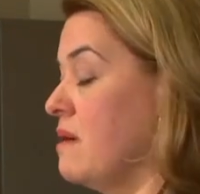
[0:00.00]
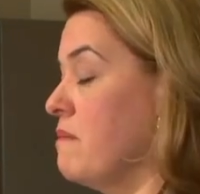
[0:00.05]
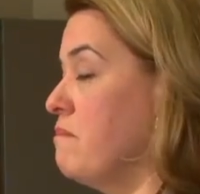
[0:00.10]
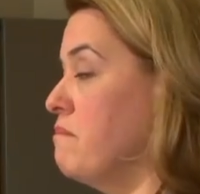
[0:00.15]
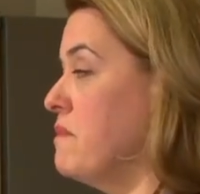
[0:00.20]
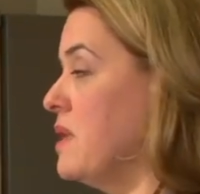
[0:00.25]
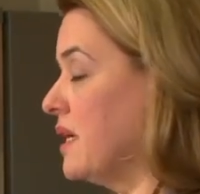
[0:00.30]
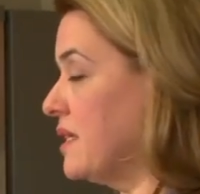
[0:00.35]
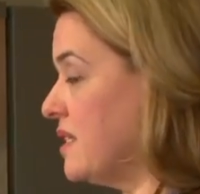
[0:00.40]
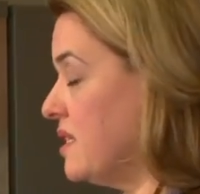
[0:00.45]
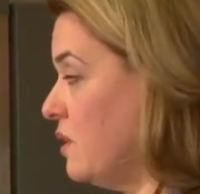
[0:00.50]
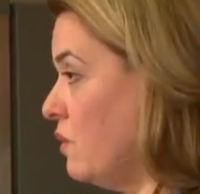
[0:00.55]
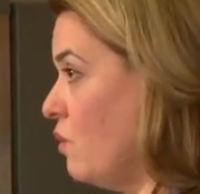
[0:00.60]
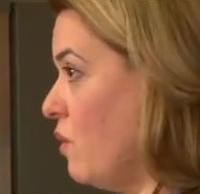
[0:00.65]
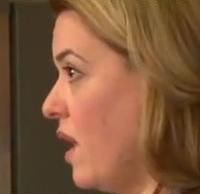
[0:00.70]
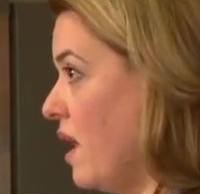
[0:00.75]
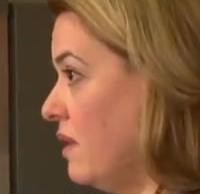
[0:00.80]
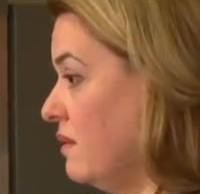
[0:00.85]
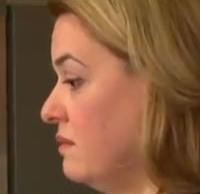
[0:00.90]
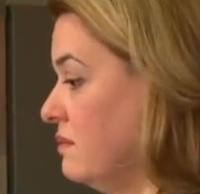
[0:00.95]
mixed it
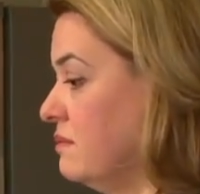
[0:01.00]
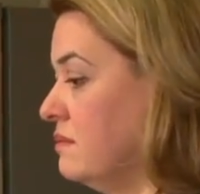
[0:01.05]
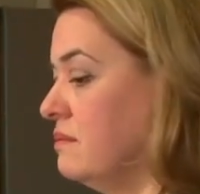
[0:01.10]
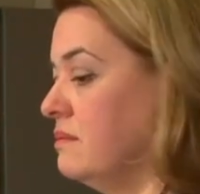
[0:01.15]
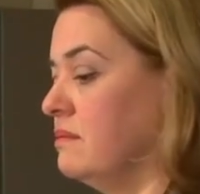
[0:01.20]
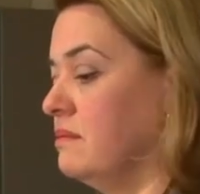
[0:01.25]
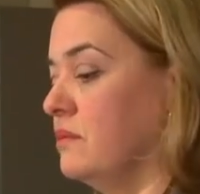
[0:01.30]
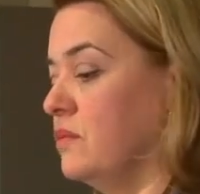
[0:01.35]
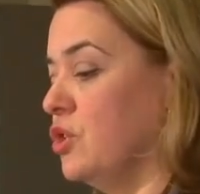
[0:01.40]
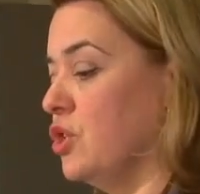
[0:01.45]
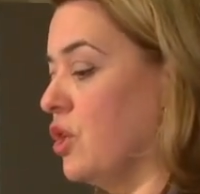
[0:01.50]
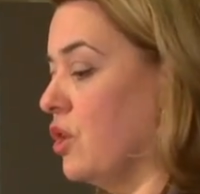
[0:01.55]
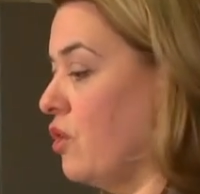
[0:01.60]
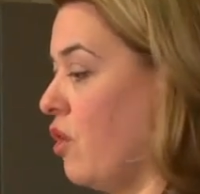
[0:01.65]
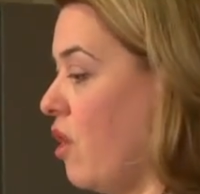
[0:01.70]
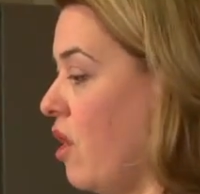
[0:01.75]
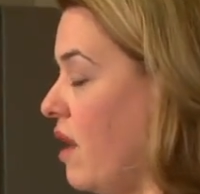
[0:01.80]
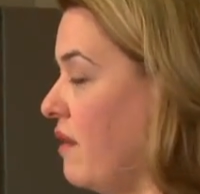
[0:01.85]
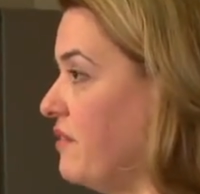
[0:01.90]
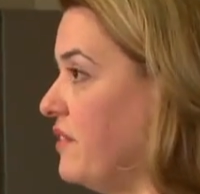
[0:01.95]
well, took
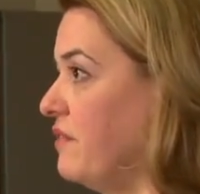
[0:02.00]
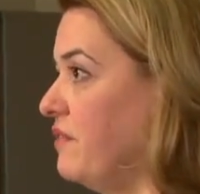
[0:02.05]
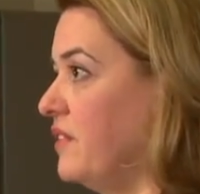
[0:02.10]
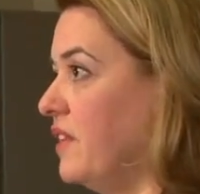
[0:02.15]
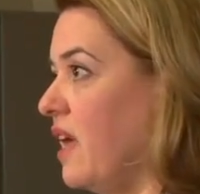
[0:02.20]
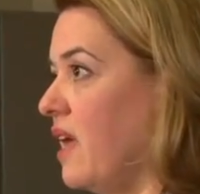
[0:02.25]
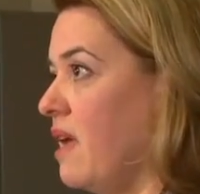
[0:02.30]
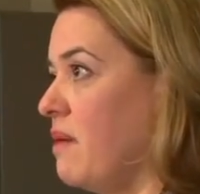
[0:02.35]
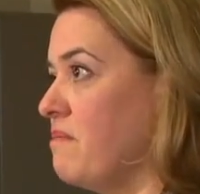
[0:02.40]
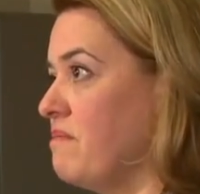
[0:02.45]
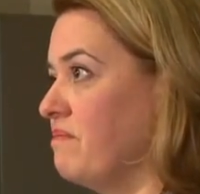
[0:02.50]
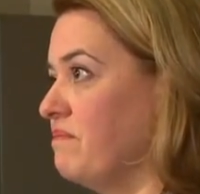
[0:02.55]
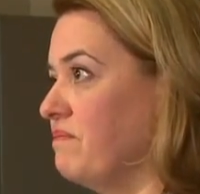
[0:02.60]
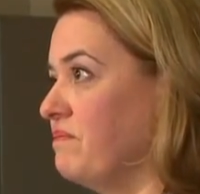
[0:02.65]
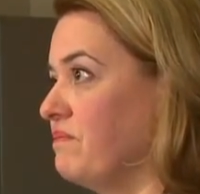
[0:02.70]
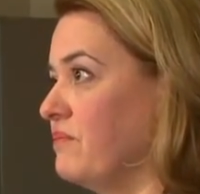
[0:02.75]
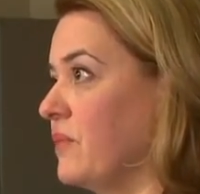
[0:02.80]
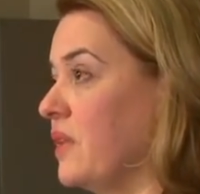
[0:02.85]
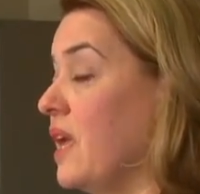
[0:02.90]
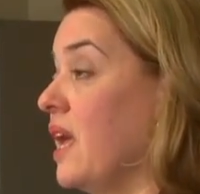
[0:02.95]
it off the flame,
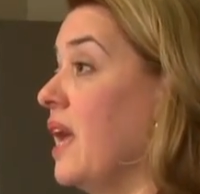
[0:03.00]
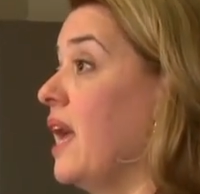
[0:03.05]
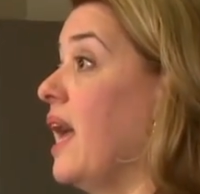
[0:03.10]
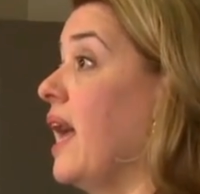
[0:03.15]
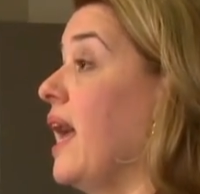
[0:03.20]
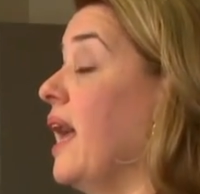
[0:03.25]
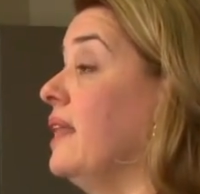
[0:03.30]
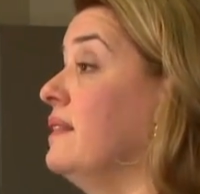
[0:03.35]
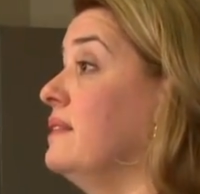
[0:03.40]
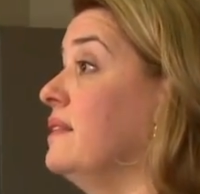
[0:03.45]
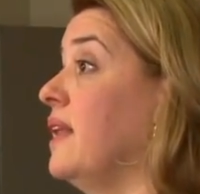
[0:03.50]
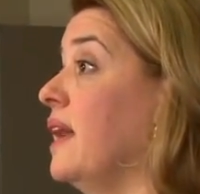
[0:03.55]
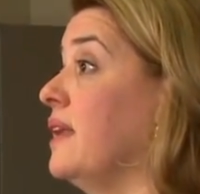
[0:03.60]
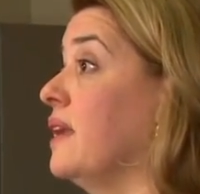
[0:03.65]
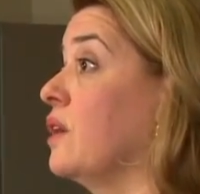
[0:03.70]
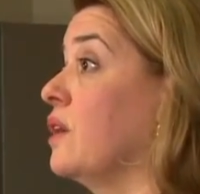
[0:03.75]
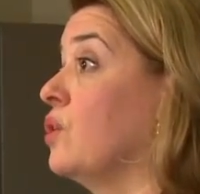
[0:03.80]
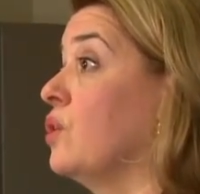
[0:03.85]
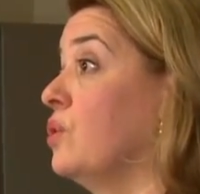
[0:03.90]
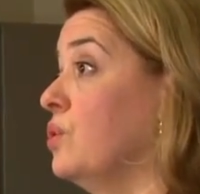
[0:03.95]
and let
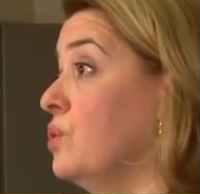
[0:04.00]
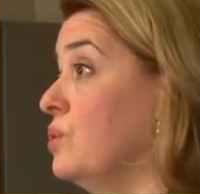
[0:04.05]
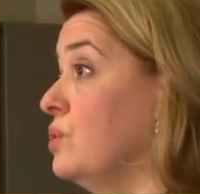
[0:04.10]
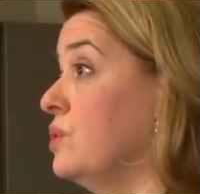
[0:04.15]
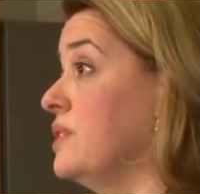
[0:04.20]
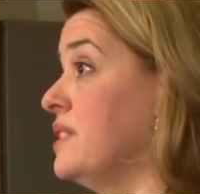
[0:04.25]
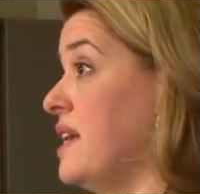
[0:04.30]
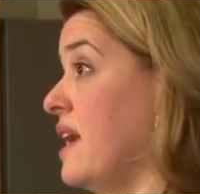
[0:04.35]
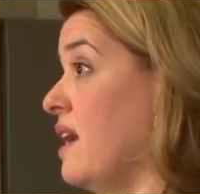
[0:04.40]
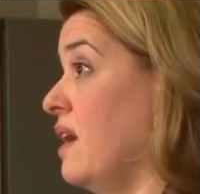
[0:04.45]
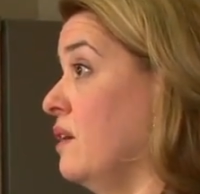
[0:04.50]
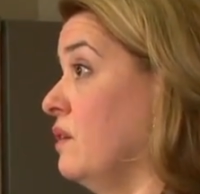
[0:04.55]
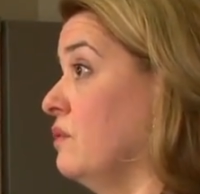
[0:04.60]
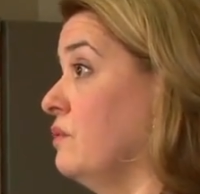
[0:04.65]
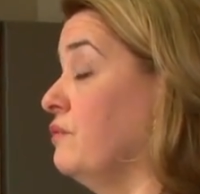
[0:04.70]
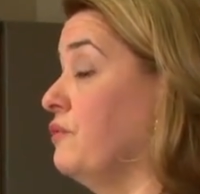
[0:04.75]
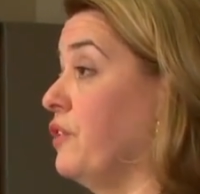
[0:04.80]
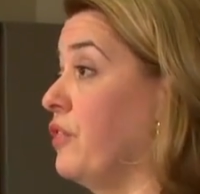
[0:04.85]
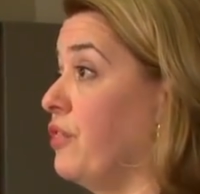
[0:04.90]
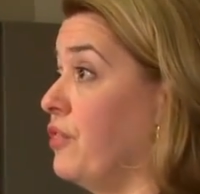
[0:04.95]
it cool down
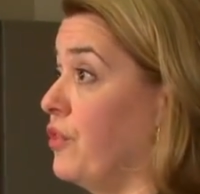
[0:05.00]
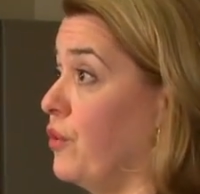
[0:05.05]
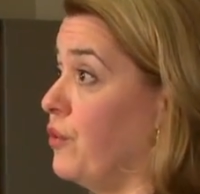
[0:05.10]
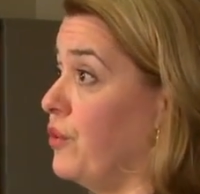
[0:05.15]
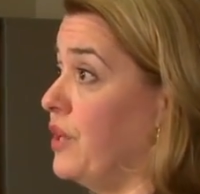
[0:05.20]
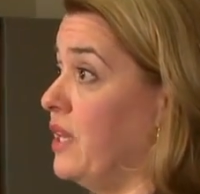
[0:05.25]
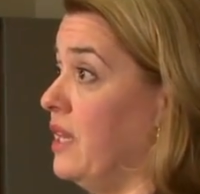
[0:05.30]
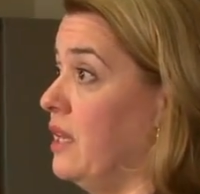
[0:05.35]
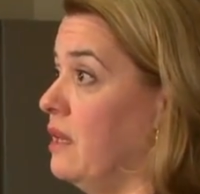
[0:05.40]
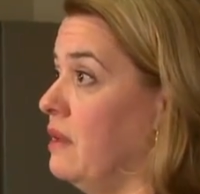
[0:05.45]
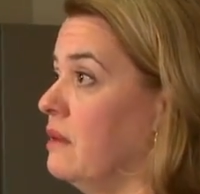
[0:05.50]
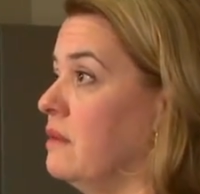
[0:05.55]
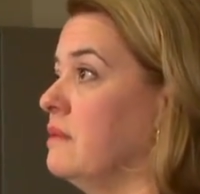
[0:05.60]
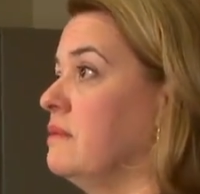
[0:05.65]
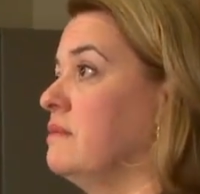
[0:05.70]
for 30